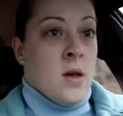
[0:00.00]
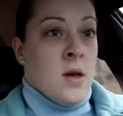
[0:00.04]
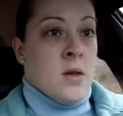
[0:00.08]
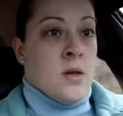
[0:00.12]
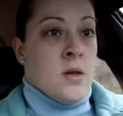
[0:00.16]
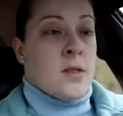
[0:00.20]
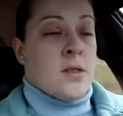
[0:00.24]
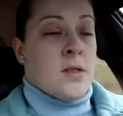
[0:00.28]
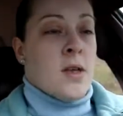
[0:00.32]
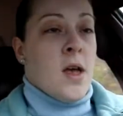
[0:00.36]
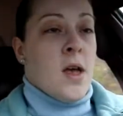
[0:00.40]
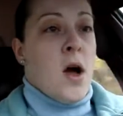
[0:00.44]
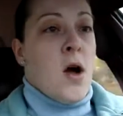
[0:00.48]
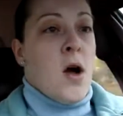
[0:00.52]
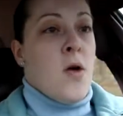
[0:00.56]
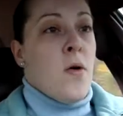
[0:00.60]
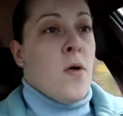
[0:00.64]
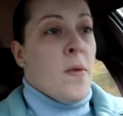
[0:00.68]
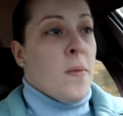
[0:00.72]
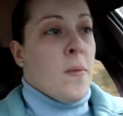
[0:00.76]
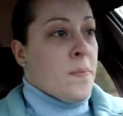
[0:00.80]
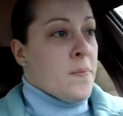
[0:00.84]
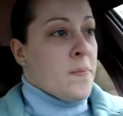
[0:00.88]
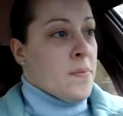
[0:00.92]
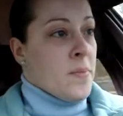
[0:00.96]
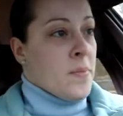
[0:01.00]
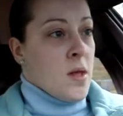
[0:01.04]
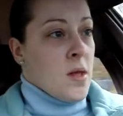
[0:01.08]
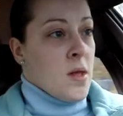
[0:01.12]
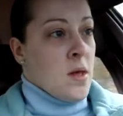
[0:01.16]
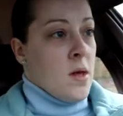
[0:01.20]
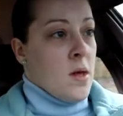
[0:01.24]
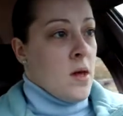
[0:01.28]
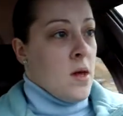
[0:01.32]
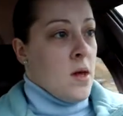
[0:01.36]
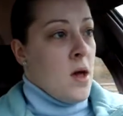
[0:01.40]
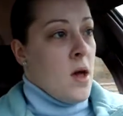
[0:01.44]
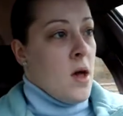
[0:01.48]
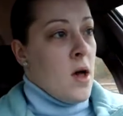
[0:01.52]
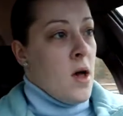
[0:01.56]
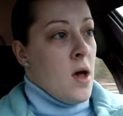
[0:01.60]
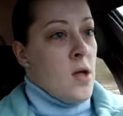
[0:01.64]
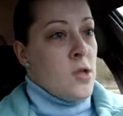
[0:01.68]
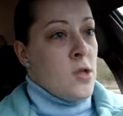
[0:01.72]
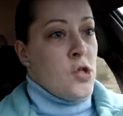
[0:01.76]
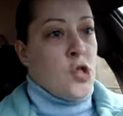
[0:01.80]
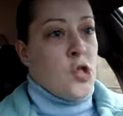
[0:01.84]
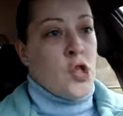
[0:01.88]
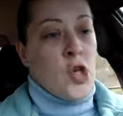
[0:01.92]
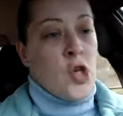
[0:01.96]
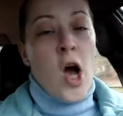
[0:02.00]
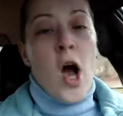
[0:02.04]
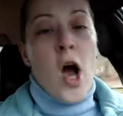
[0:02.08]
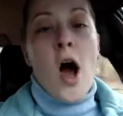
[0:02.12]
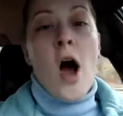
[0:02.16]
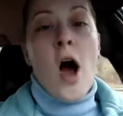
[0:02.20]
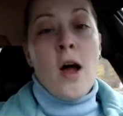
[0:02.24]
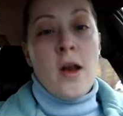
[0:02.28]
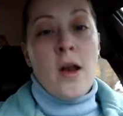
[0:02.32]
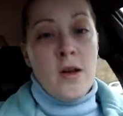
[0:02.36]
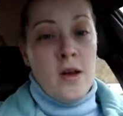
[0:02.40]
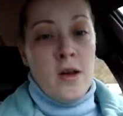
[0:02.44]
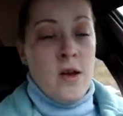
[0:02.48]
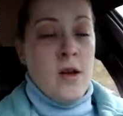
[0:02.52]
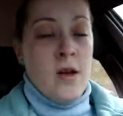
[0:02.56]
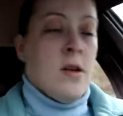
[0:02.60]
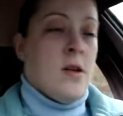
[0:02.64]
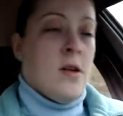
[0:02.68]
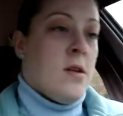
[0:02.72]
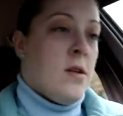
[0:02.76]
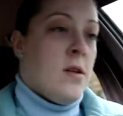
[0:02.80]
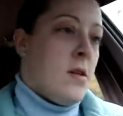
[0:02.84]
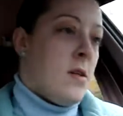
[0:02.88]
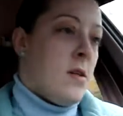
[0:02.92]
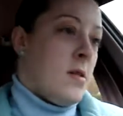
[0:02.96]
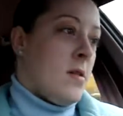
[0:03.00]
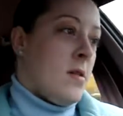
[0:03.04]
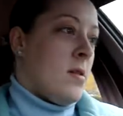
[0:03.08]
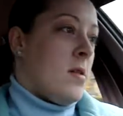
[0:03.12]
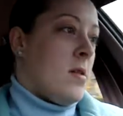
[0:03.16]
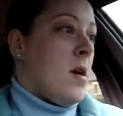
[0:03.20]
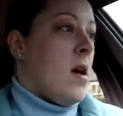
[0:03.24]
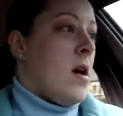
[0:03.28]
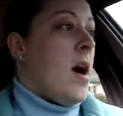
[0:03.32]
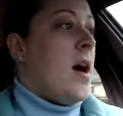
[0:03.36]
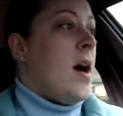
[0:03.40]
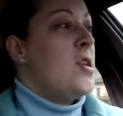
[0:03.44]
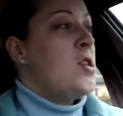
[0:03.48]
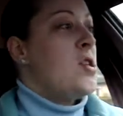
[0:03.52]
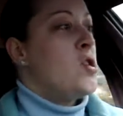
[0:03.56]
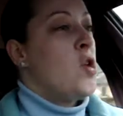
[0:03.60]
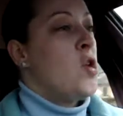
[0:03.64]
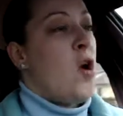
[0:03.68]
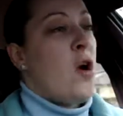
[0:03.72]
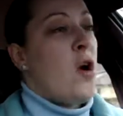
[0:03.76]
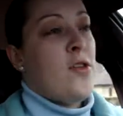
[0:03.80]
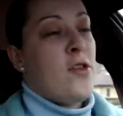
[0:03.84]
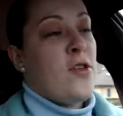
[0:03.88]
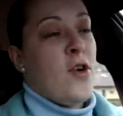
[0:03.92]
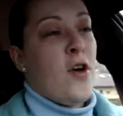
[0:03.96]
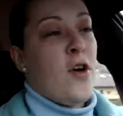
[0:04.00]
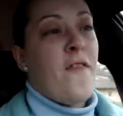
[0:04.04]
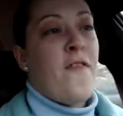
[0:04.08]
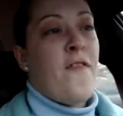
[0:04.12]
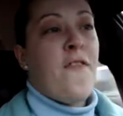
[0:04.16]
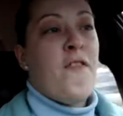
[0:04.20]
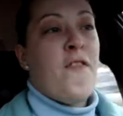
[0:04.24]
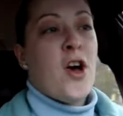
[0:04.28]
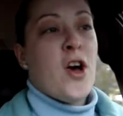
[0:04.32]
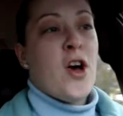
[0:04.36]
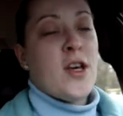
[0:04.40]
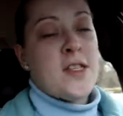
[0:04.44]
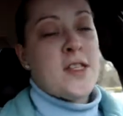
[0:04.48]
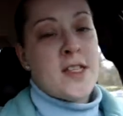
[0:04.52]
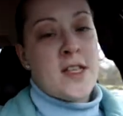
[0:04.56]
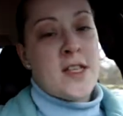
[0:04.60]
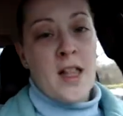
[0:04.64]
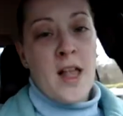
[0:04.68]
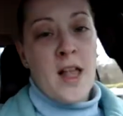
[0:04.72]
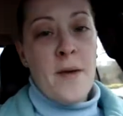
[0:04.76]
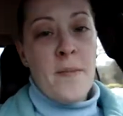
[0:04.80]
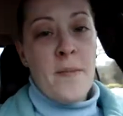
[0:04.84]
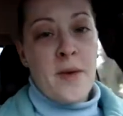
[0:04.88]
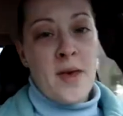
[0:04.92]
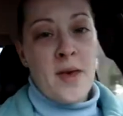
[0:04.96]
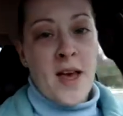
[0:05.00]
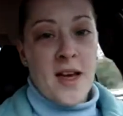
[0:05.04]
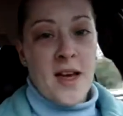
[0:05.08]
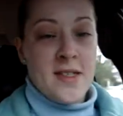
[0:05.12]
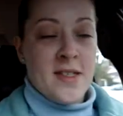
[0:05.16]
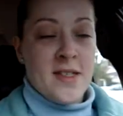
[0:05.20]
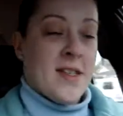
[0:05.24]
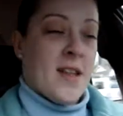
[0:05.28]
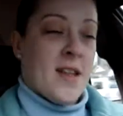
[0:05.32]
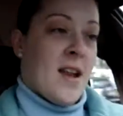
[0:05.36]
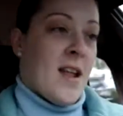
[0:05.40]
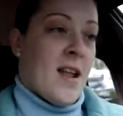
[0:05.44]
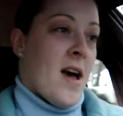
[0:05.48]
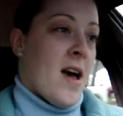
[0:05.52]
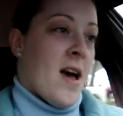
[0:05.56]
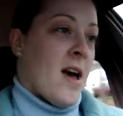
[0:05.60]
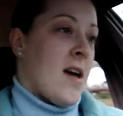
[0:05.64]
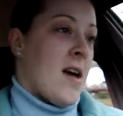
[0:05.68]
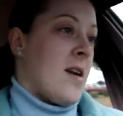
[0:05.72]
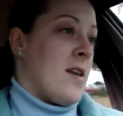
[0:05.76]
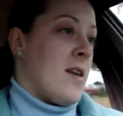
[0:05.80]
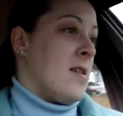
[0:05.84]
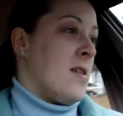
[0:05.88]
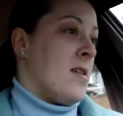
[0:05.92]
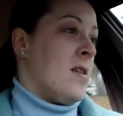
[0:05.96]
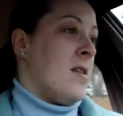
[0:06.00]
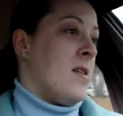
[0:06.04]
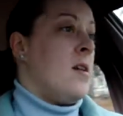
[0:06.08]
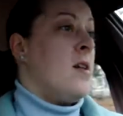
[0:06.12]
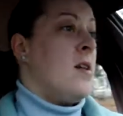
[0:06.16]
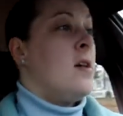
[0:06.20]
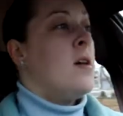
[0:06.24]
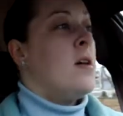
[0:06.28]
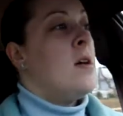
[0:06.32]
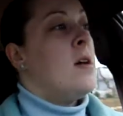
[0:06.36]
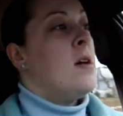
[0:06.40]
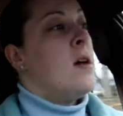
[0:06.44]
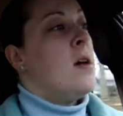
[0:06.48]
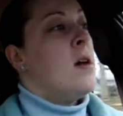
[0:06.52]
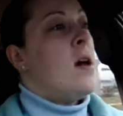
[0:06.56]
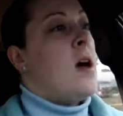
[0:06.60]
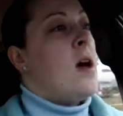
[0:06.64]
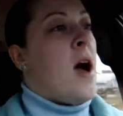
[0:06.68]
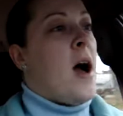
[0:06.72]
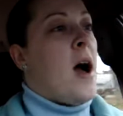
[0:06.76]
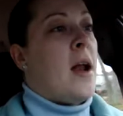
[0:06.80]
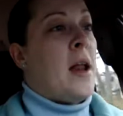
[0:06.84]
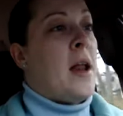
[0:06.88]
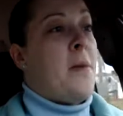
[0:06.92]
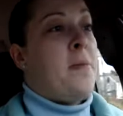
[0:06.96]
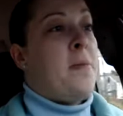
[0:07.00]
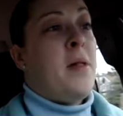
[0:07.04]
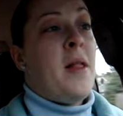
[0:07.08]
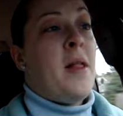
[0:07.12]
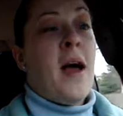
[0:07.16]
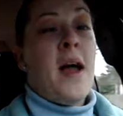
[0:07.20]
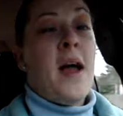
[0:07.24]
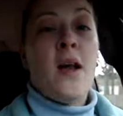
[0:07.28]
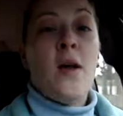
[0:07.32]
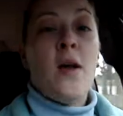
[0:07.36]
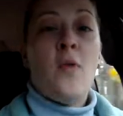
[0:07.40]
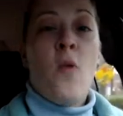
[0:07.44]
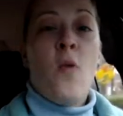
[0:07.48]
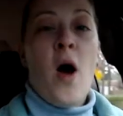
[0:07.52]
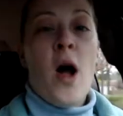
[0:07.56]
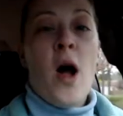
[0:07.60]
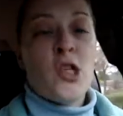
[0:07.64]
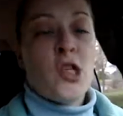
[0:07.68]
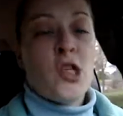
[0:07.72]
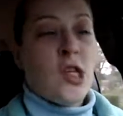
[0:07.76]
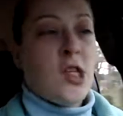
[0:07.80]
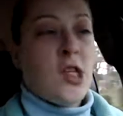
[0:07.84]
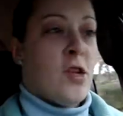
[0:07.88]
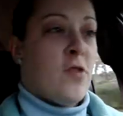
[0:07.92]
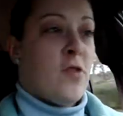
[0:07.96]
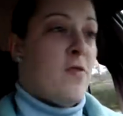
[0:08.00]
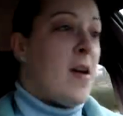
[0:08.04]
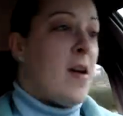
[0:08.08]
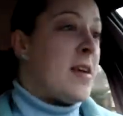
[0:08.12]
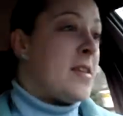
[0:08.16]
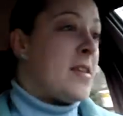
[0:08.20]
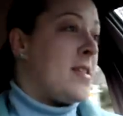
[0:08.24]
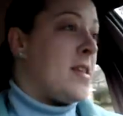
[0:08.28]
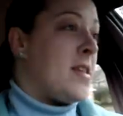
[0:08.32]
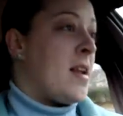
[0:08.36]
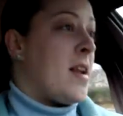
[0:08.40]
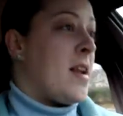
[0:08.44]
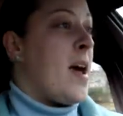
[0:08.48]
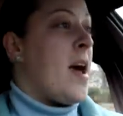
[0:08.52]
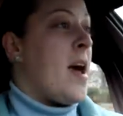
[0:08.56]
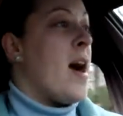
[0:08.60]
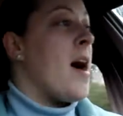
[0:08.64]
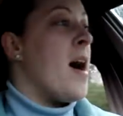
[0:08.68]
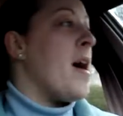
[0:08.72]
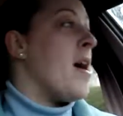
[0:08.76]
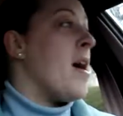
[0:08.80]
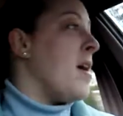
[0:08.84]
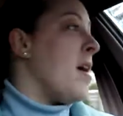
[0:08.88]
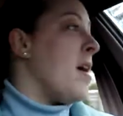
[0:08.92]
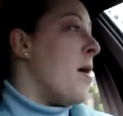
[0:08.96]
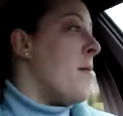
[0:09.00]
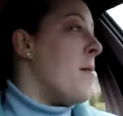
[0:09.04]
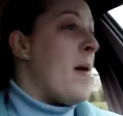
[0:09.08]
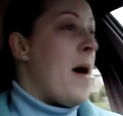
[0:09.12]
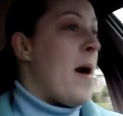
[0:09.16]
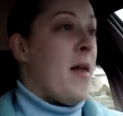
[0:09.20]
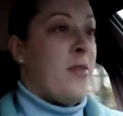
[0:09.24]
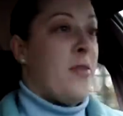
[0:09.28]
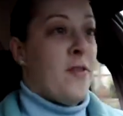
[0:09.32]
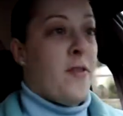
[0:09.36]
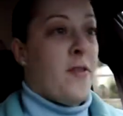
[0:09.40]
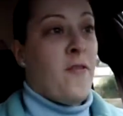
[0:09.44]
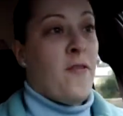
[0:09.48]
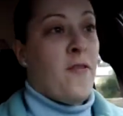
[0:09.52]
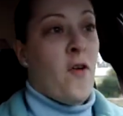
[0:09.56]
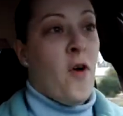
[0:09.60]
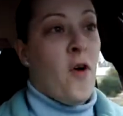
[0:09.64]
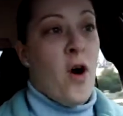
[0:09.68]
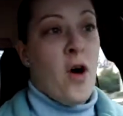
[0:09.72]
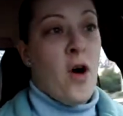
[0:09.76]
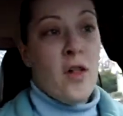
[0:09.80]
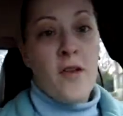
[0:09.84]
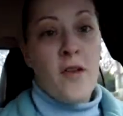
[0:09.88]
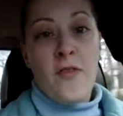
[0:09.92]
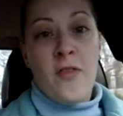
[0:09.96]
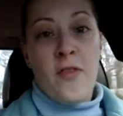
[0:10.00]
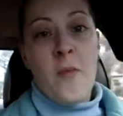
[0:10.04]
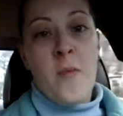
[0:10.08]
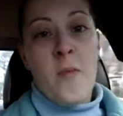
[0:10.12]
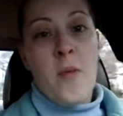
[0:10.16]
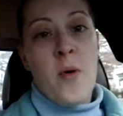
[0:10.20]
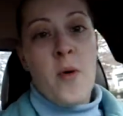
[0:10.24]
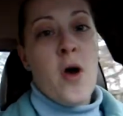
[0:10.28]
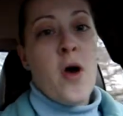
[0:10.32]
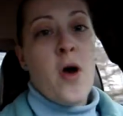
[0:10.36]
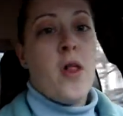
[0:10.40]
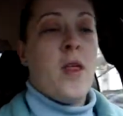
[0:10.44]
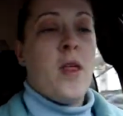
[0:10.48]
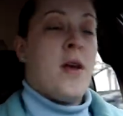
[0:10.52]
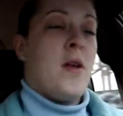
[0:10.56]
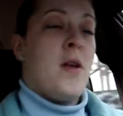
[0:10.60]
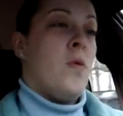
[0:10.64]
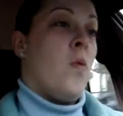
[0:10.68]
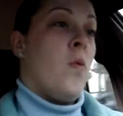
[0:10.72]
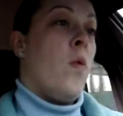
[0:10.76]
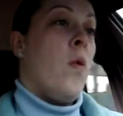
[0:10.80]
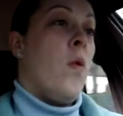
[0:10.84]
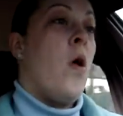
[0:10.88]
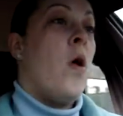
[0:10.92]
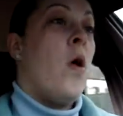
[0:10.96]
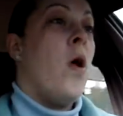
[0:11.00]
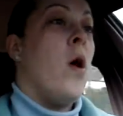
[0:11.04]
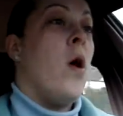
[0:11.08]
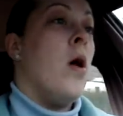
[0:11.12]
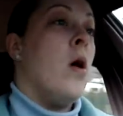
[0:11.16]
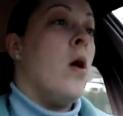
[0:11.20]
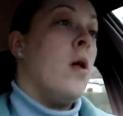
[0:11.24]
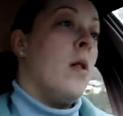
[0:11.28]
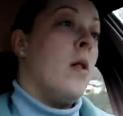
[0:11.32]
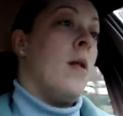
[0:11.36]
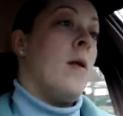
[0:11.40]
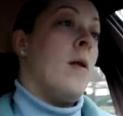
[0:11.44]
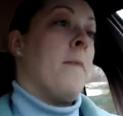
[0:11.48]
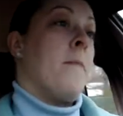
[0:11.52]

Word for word: So, Jon, I saw your first clip yesterday, and I plan on watching the rest today about the fall of the Berlin Wall.